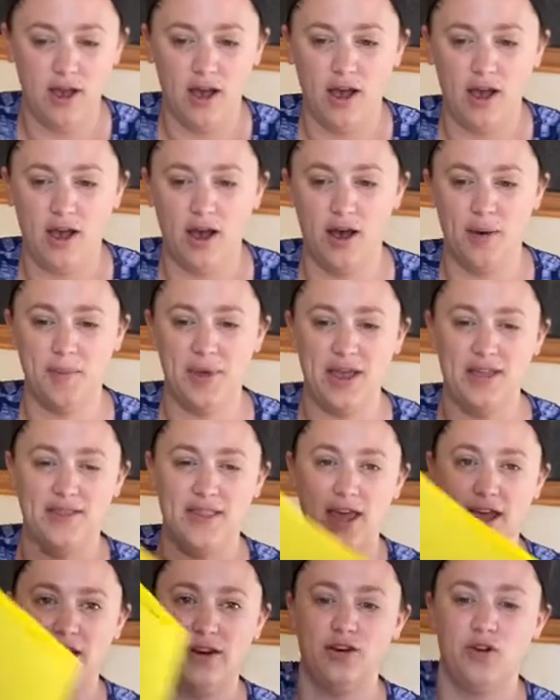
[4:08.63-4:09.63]
and
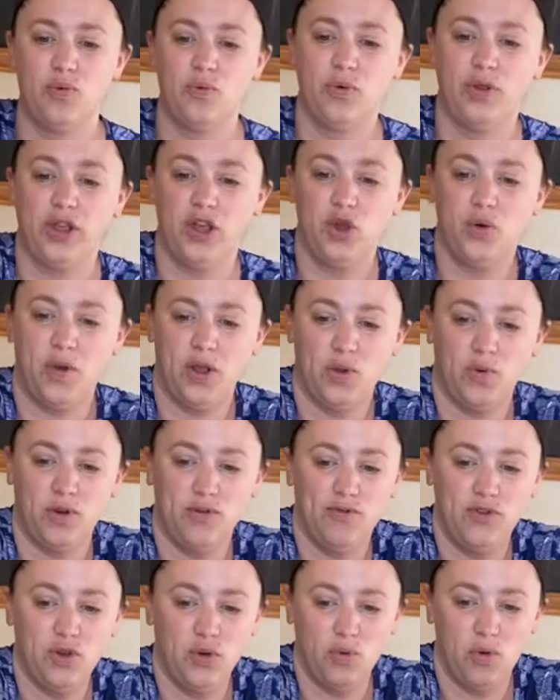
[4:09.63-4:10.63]
then really quick
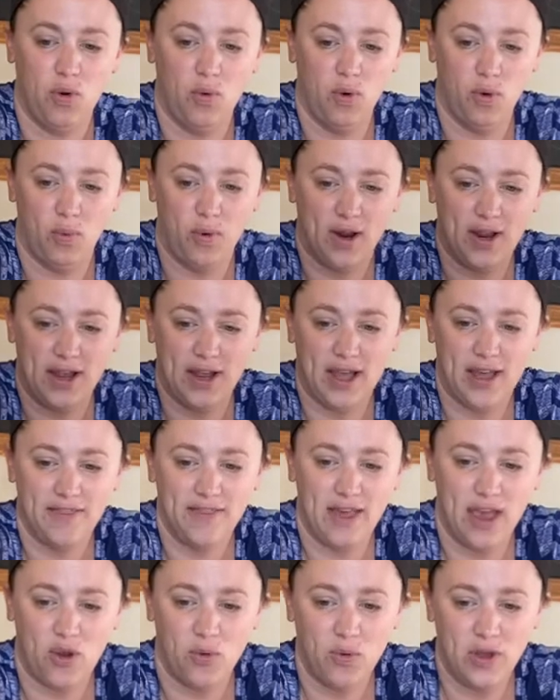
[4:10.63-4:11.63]
review what we're working on
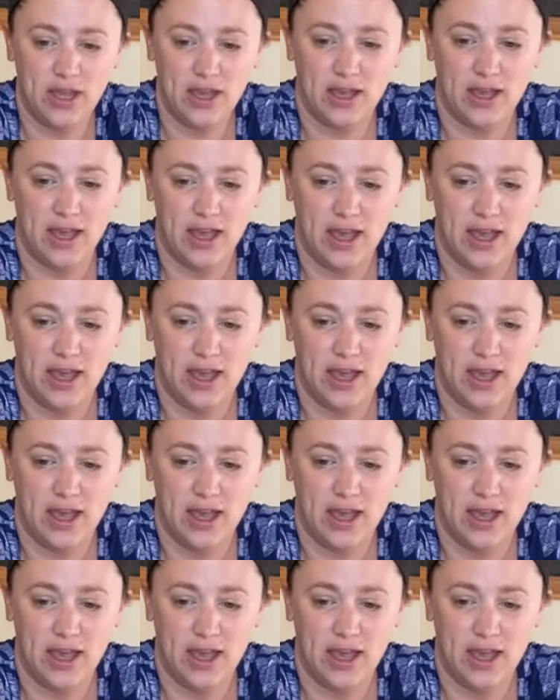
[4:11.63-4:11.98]
that week